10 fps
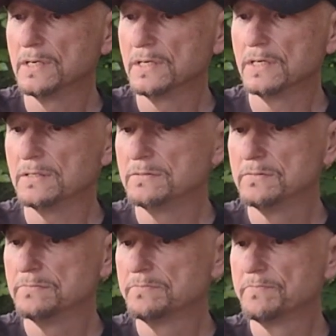
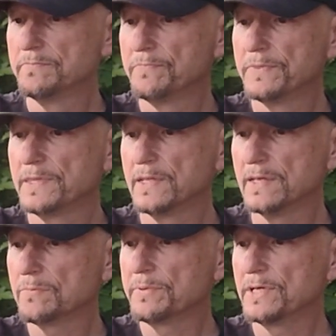
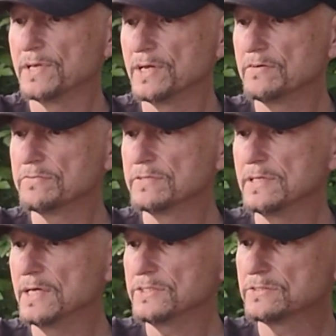it'll be enough.
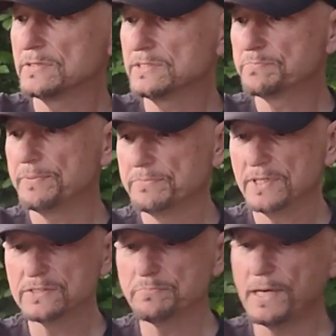Yeah,
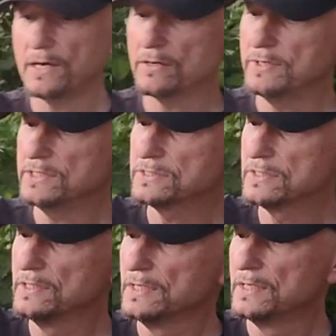it's powdery.
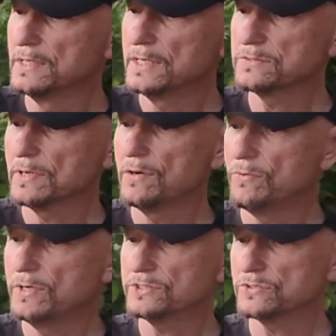That's what I
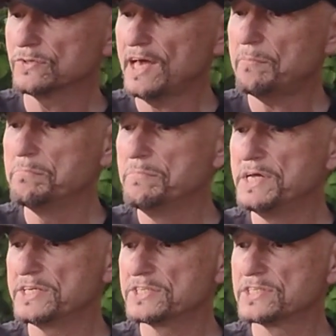want. So that
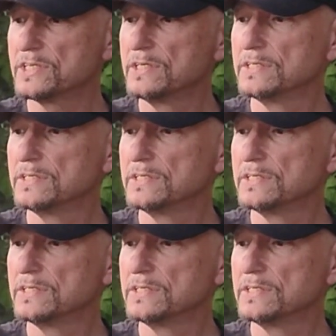mist